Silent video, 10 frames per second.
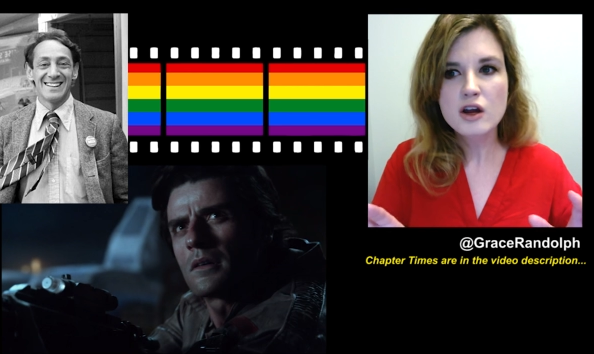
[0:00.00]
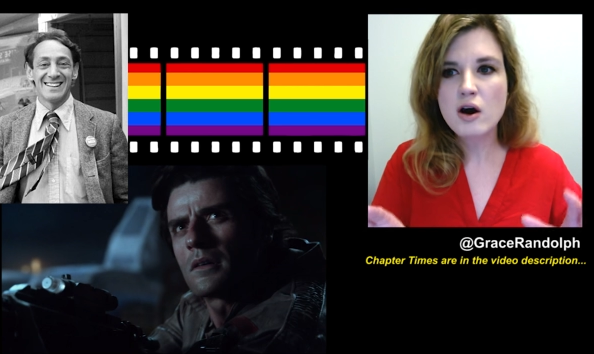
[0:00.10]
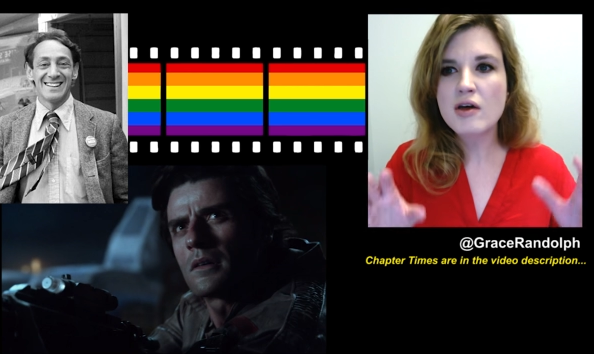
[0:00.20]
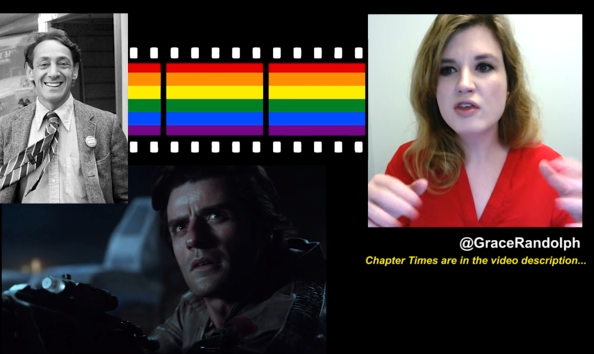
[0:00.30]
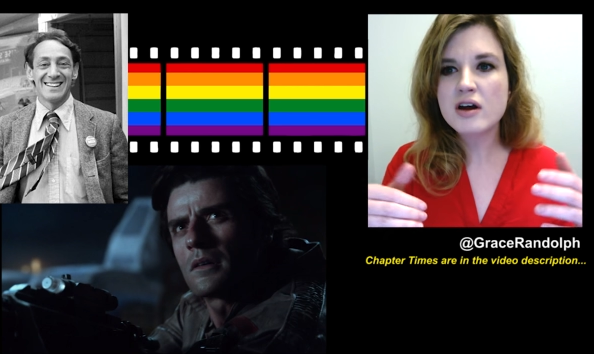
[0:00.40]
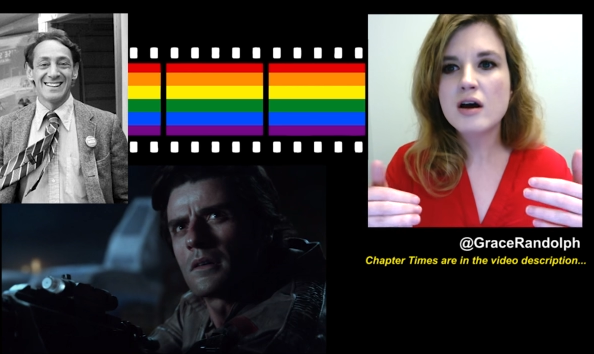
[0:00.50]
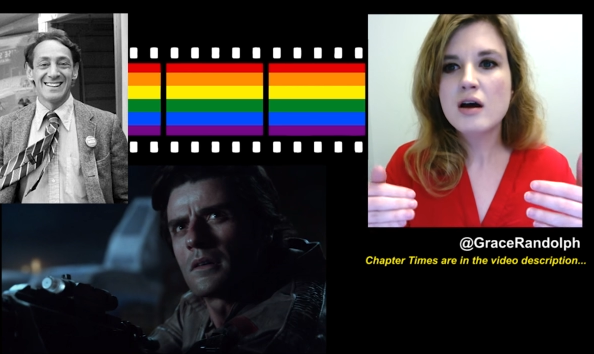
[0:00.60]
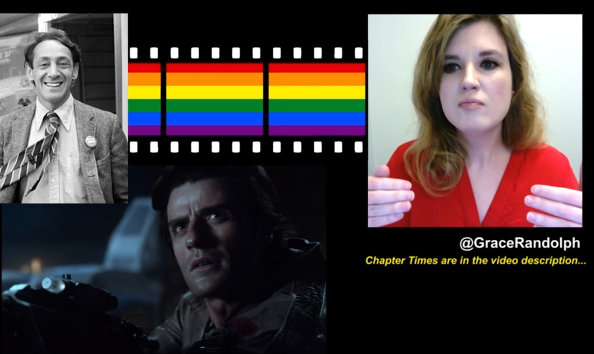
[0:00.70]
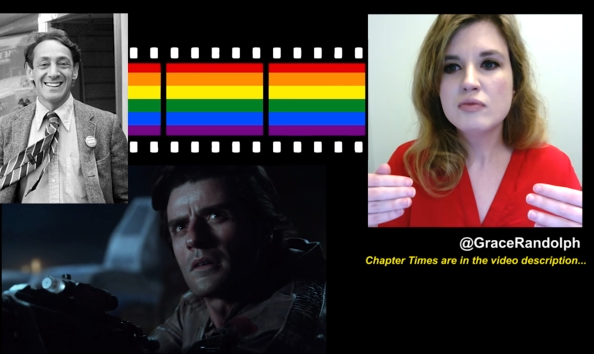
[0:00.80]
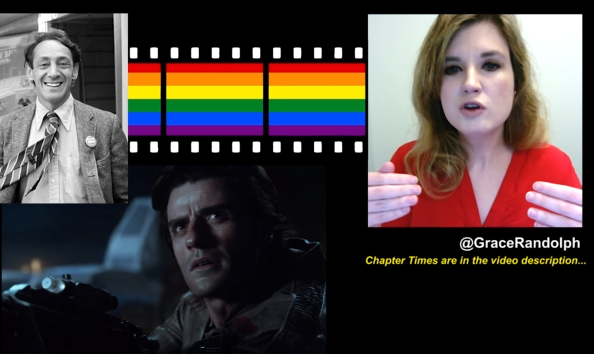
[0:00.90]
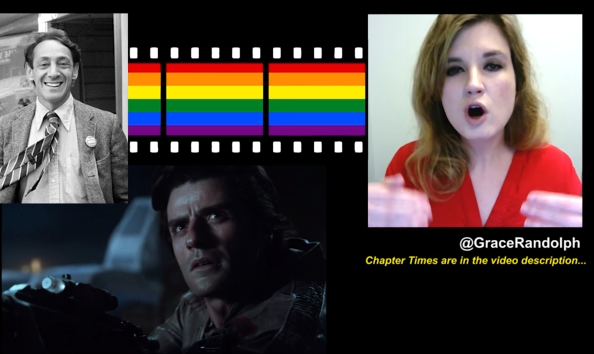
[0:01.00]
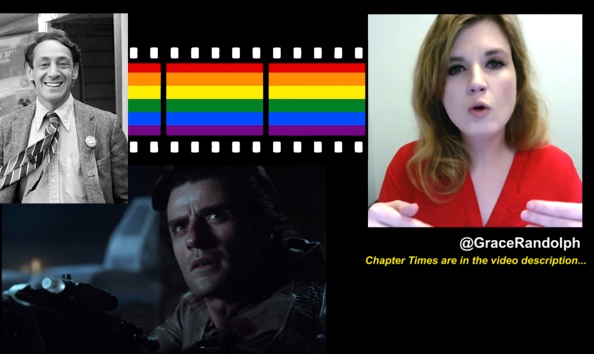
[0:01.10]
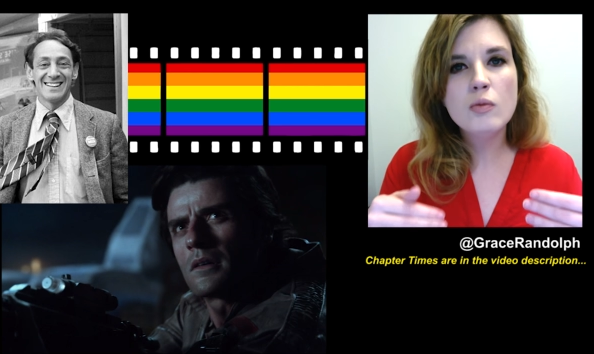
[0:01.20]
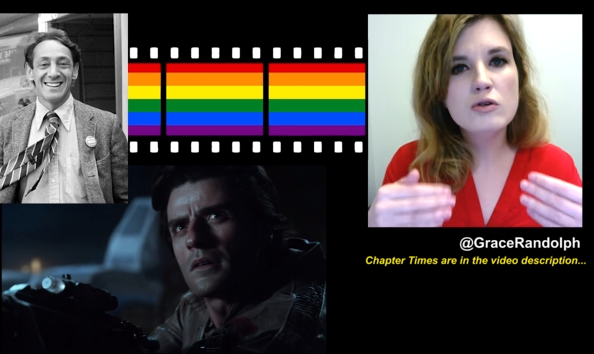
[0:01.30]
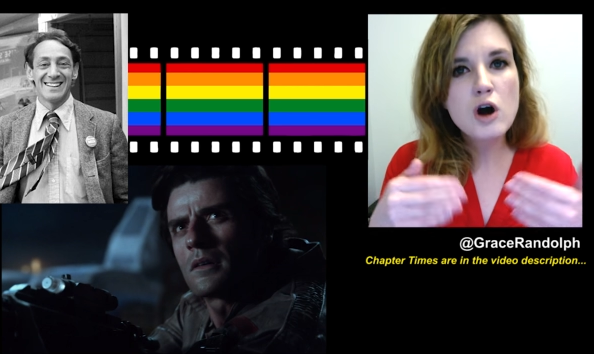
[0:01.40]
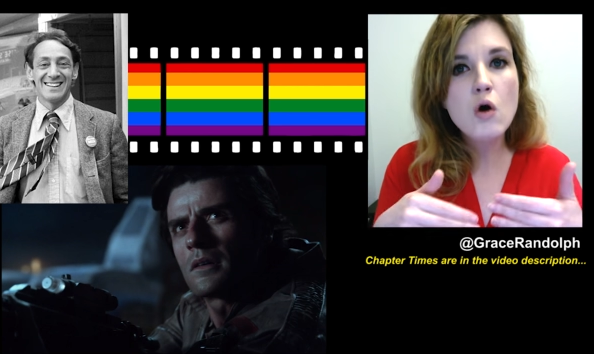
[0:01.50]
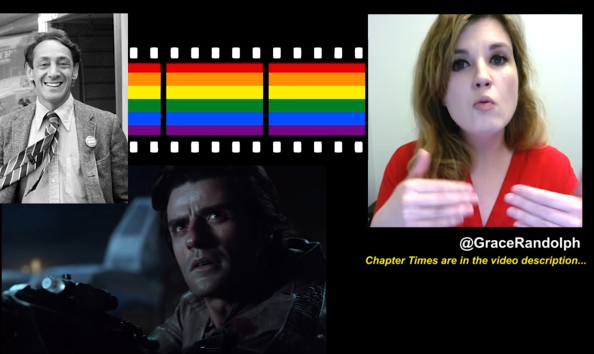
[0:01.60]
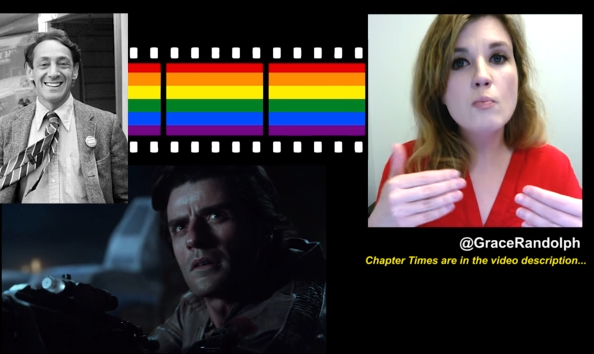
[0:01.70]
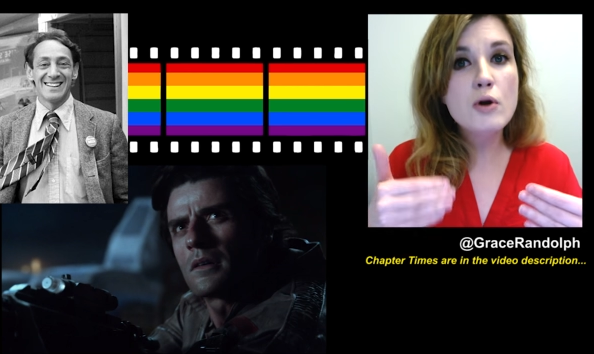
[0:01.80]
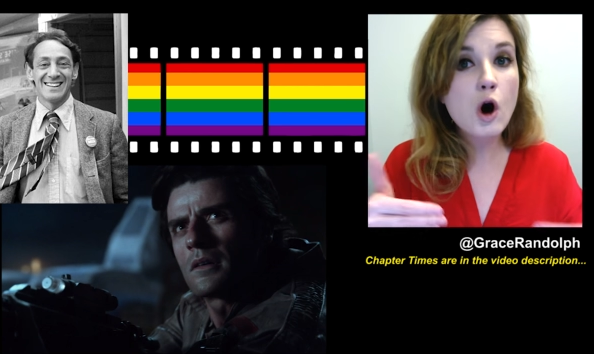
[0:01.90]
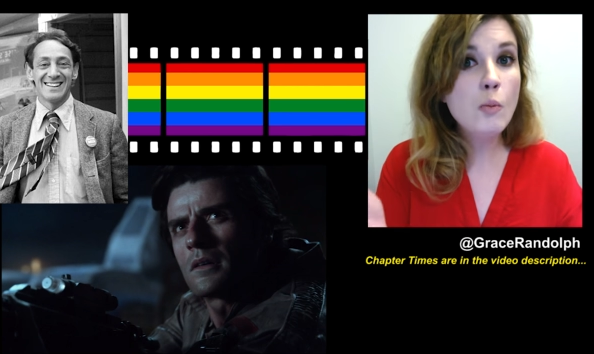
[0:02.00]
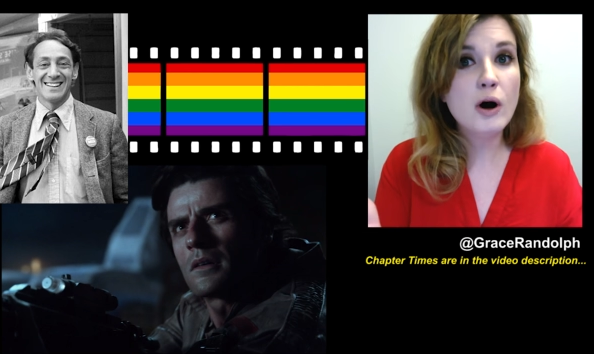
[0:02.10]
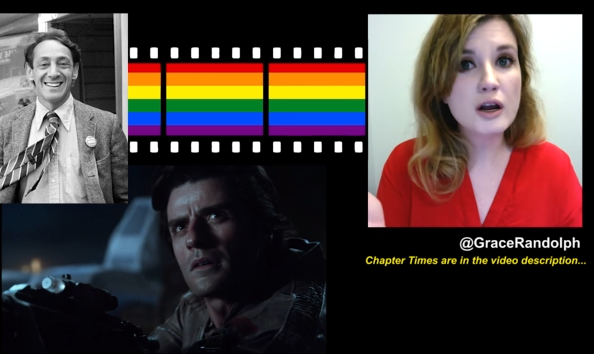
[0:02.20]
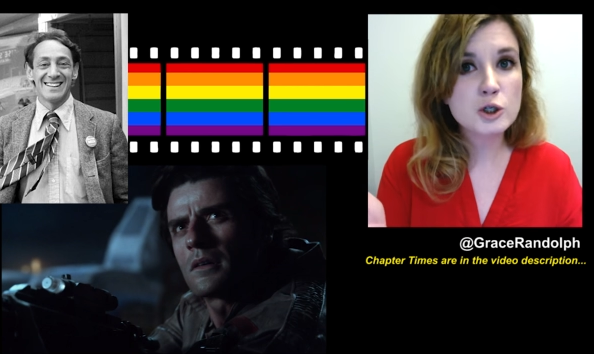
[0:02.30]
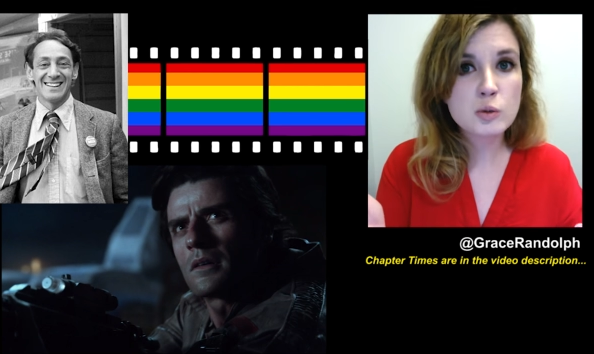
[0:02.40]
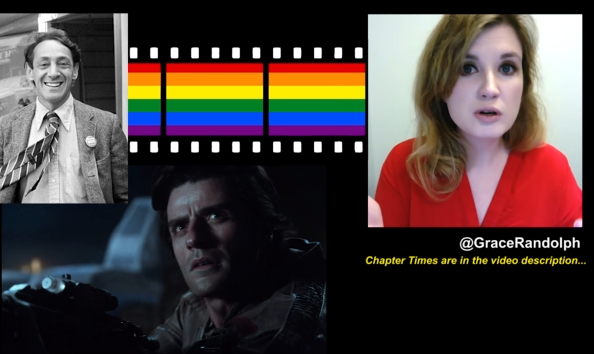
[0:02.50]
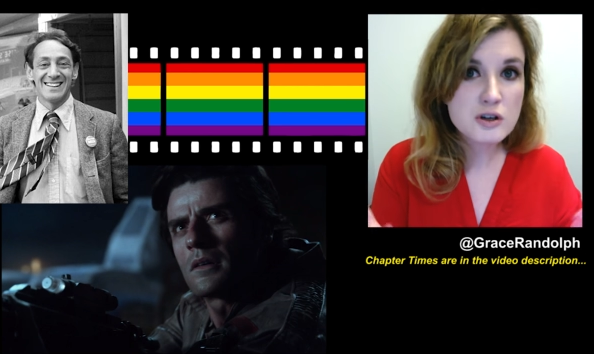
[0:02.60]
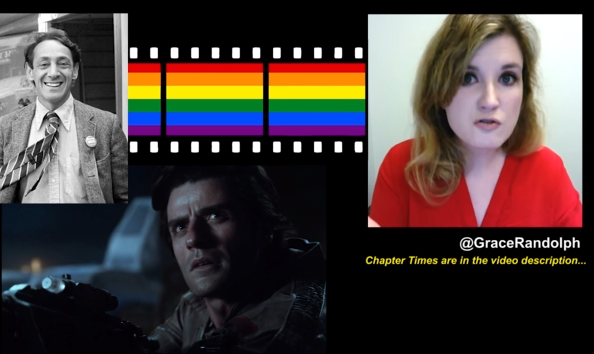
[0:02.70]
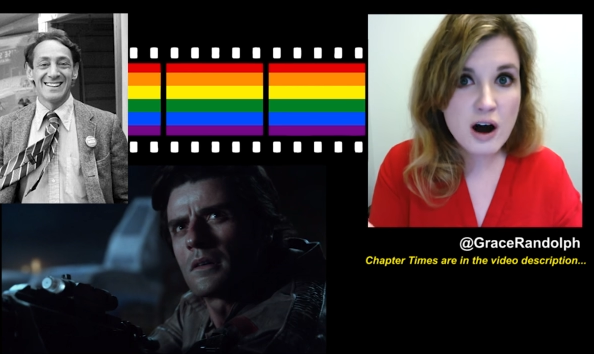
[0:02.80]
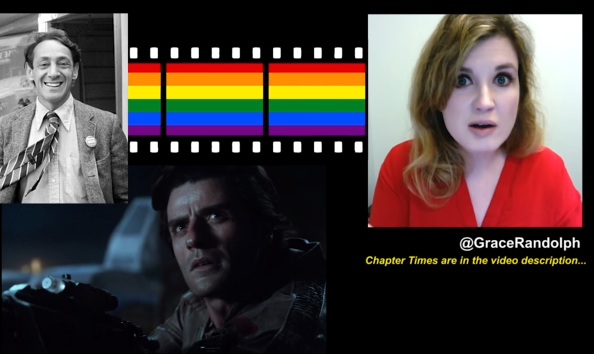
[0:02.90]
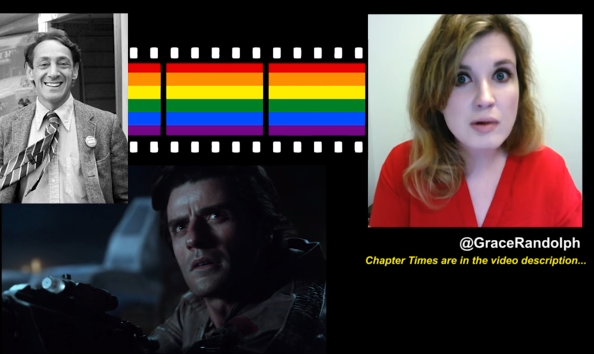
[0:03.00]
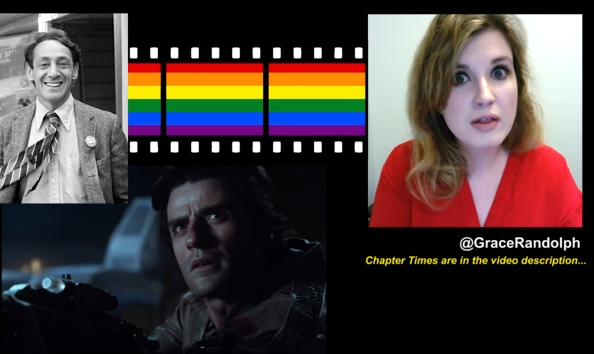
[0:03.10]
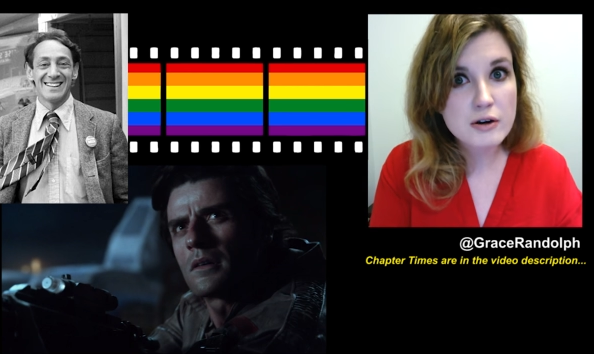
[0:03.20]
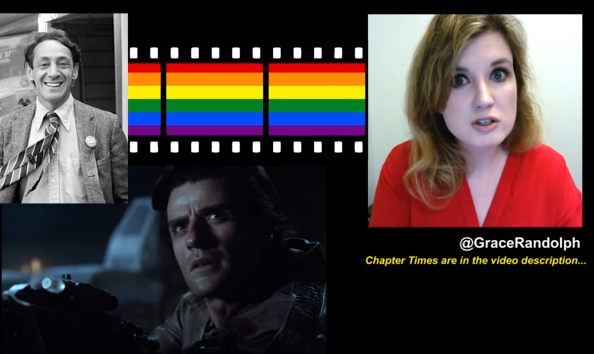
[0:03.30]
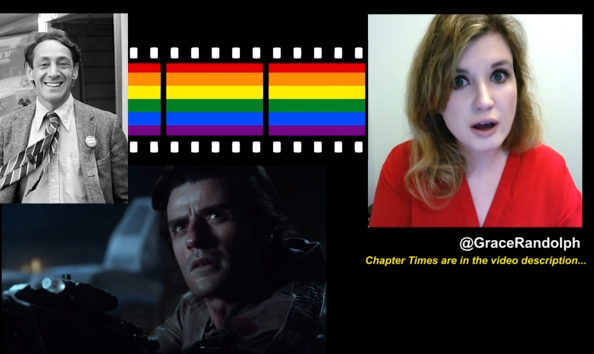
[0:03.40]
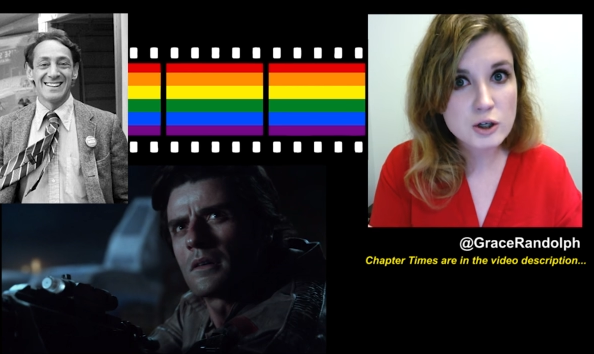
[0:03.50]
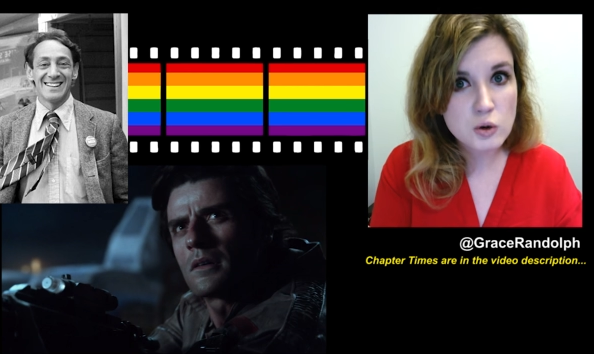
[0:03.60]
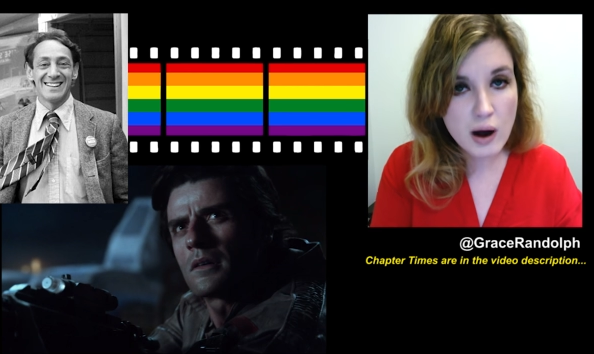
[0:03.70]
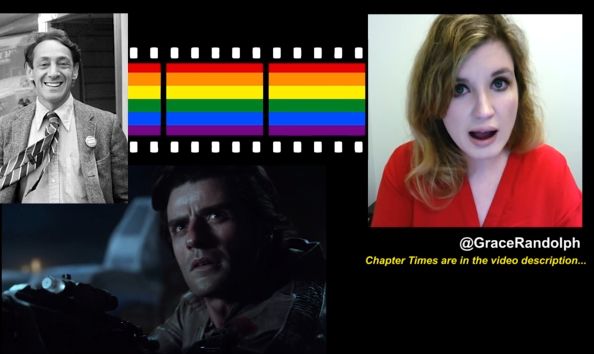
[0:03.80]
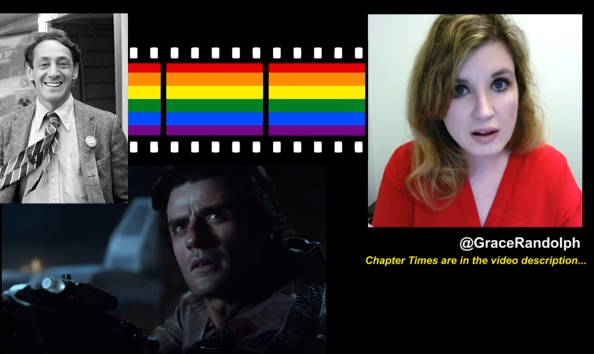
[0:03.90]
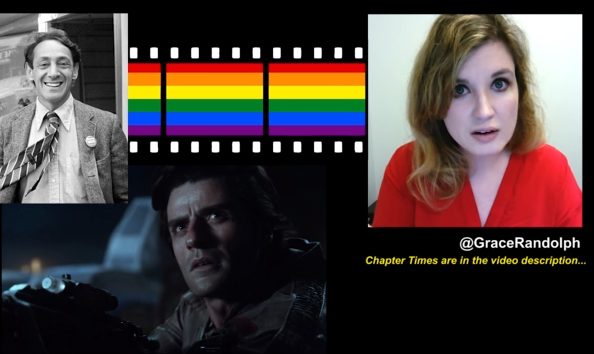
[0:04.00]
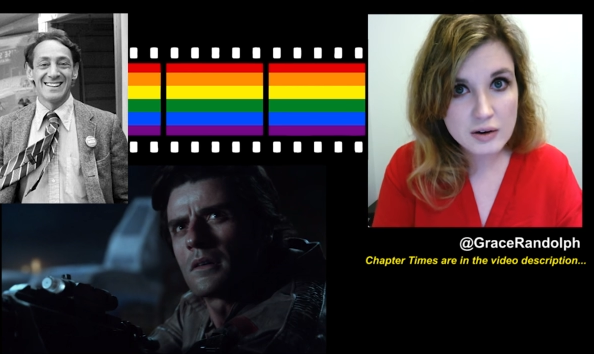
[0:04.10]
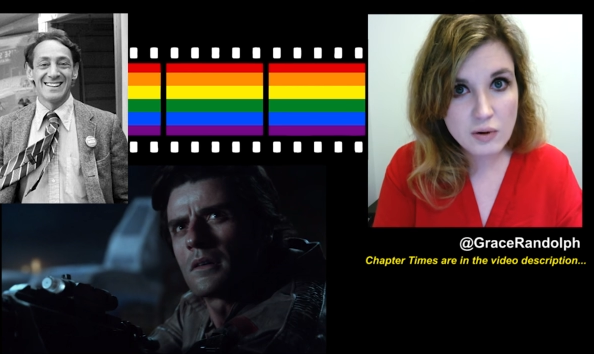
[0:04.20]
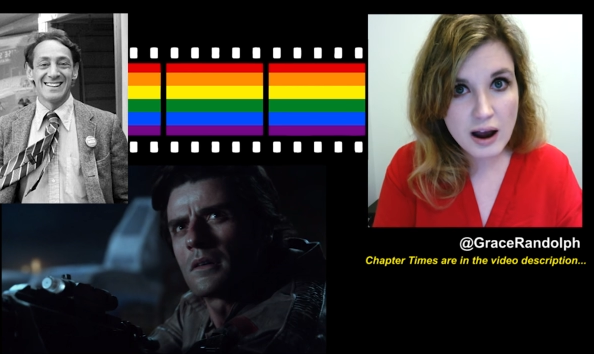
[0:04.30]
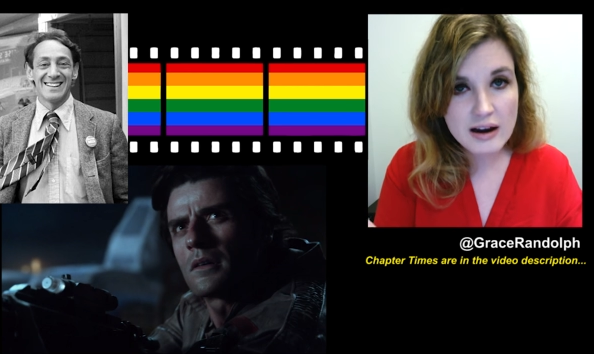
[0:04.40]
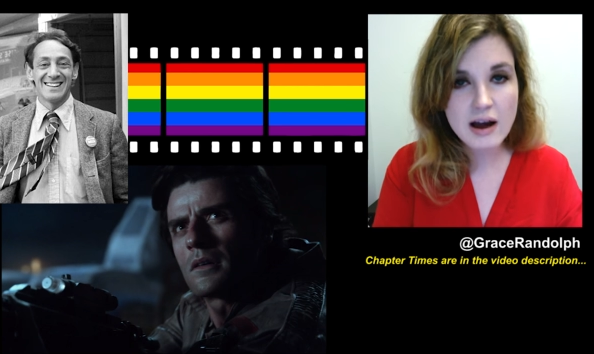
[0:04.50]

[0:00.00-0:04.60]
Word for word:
Speaker 1: you know, I think nobody should be defined by their sexuality, right?